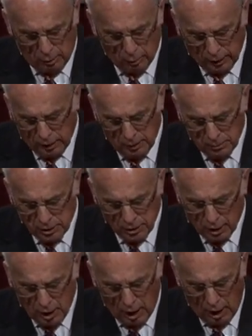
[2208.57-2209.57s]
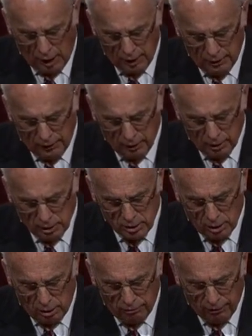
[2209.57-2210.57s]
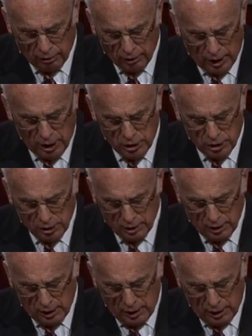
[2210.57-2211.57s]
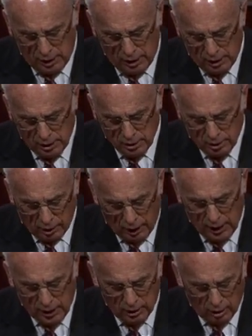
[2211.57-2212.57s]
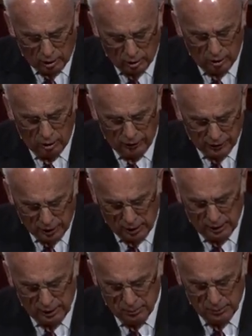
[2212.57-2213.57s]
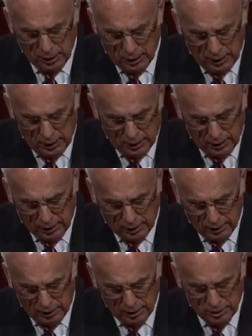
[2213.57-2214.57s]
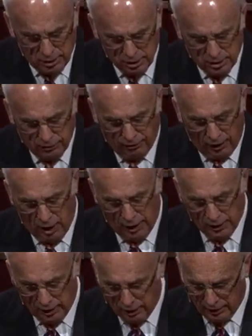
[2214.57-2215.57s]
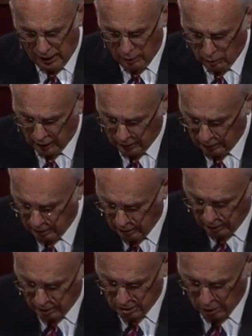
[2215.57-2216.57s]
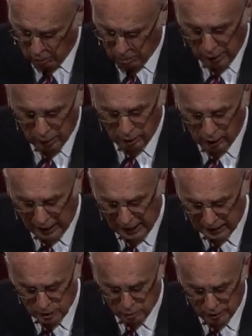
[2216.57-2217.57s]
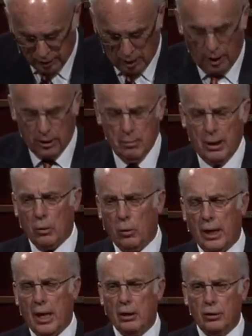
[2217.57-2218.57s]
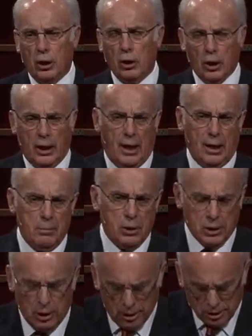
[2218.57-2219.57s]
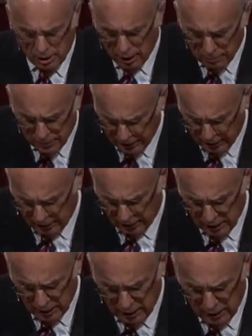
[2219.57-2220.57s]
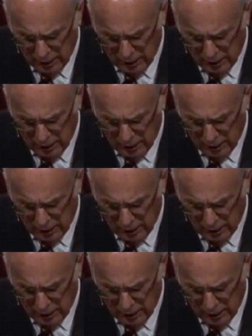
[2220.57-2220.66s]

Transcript: But when it comes to God, there is no variation. He is light all the time. He, uh, he is just defined that way. There, there's no parallax with God. No matter what angle you look at him, you see the same thing.